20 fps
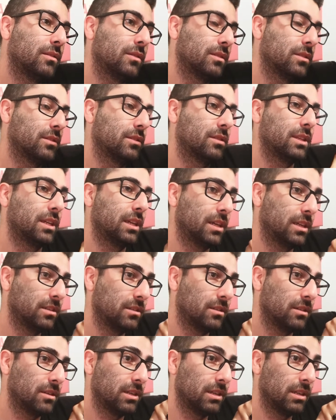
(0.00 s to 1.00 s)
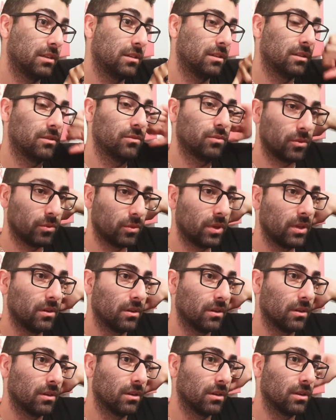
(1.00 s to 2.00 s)
Well, there's Tanger here. That's what we
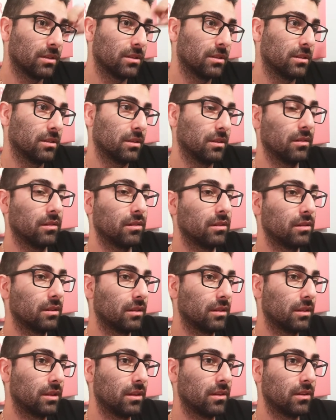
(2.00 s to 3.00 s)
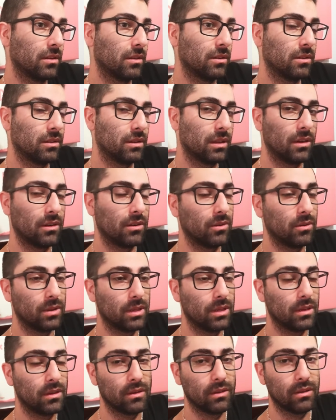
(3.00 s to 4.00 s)
call ours, and then they call. I don't know what
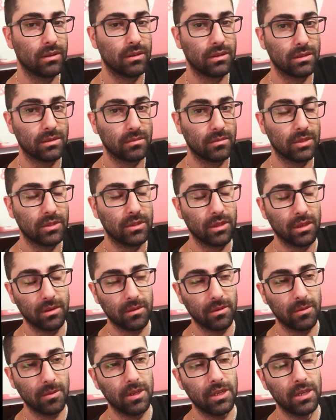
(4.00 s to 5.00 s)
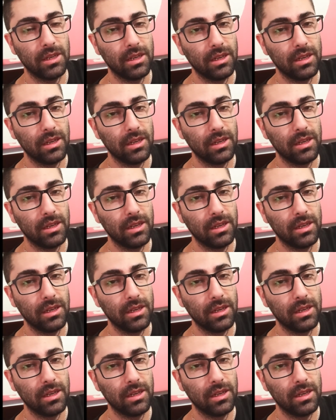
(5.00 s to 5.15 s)
they call theirs in Montreal anymore.